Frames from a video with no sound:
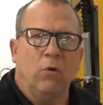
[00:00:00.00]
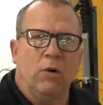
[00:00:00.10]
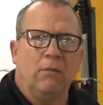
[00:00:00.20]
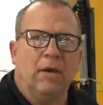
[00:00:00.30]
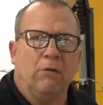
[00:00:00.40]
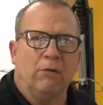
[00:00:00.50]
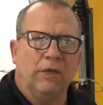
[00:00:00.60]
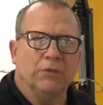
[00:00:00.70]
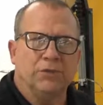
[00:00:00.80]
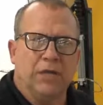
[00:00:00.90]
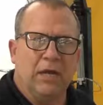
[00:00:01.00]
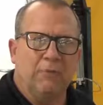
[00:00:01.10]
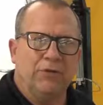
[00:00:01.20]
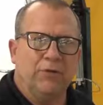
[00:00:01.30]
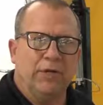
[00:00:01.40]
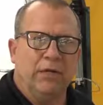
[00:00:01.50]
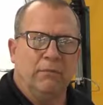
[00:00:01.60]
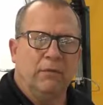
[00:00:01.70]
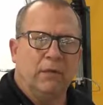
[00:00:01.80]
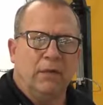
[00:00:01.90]
more about reel geometry
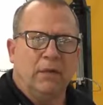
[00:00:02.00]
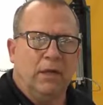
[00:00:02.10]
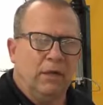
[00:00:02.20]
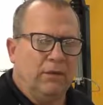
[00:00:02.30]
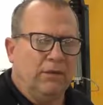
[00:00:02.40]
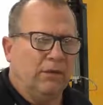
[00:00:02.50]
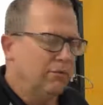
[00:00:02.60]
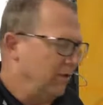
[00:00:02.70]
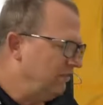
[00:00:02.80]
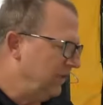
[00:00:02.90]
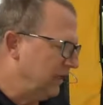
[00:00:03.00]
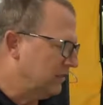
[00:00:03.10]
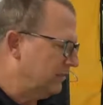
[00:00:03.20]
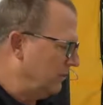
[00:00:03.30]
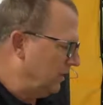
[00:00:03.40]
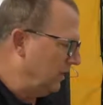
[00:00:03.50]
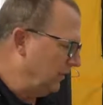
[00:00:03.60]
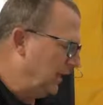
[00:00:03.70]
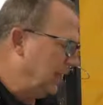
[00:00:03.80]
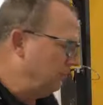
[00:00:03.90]
and the different effects
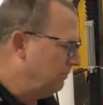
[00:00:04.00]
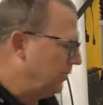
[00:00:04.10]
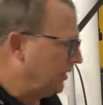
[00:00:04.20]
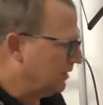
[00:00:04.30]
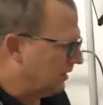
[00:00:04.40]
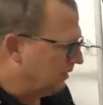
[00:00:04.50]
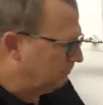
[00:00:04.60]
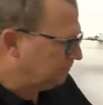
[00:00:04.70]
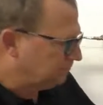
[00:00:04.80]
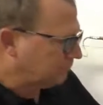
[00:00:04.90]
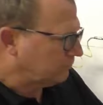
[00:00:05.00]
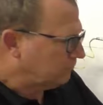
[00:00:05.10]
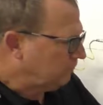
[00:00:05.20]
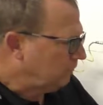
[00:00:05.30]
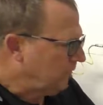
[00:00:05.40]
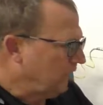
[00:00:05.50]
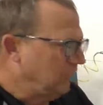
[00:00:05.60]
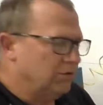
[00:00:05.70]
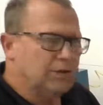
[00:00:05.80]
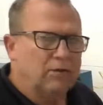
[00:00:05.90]
on that. But
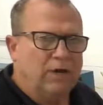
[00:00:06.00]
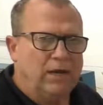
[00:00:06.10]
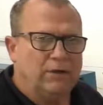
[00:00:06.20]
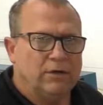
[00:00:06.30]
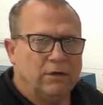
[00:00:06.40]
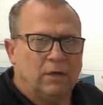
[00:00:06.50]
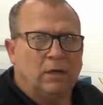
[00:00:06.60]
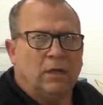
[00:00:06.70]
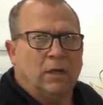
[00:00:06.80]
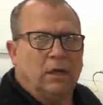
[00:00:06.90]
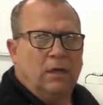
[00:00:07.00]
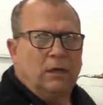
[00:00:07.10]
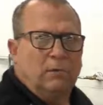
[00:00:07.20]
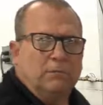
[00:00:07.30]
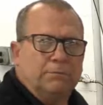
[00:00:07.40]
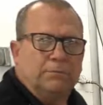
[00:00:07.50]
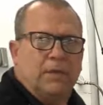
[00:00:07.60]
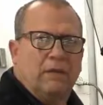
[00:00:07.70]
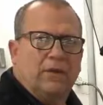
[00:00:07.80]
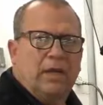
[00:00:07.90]
here at the grinder,
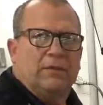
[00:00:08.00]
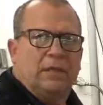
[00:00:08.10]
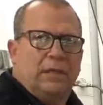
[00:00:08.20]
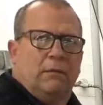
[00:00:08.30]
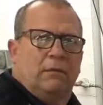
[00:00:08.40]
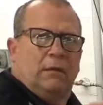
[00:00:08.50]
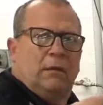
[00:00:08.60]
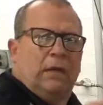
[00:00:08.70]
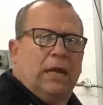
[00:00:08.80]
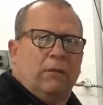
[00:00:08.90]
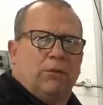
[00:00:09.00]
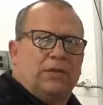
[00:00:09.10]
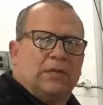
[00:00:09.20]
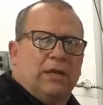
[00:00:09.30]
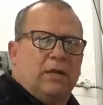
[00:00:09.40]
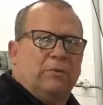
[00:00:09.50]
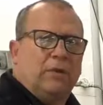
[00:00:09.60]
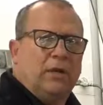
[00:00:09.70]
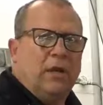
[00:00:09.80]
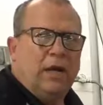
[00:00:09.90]
I've got the camera set up a
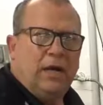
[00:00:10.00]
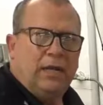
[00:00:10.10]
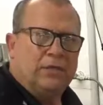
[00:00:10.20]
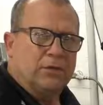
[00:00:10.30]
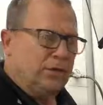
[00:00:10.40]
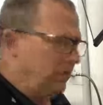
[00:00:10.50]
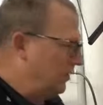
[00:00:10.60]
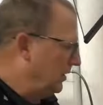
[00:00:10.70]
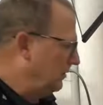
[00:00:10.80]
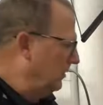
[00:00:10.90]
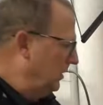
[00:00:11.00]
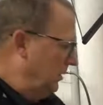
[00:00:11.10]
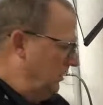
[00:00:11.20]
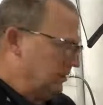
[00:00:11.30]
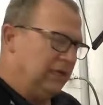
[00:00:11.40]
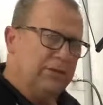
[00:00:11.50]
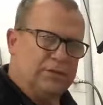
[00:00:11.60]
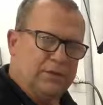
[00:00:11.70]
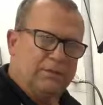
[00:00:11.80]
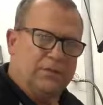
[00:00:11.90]
little high so that you can see the
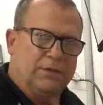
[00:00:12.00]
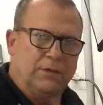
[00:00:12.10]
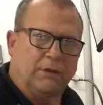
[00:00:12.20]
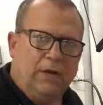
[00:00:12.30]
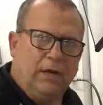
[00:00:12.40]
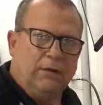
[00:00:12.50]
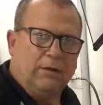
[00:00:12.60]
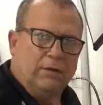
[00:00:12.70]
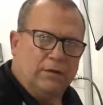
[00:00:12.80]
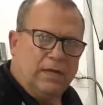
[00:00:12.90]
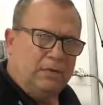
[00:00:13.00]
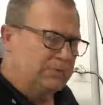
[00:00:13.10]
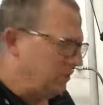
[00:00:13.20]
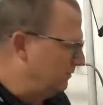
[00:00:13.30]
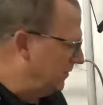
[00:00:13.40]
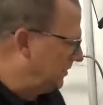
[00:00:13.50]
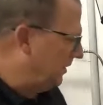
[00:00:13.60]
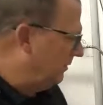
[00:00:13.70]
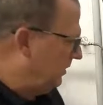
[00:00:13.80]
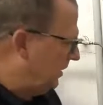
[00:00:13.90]
surface of the grinder, the top surface,
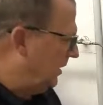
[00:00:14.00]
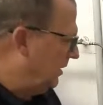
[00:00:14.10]
and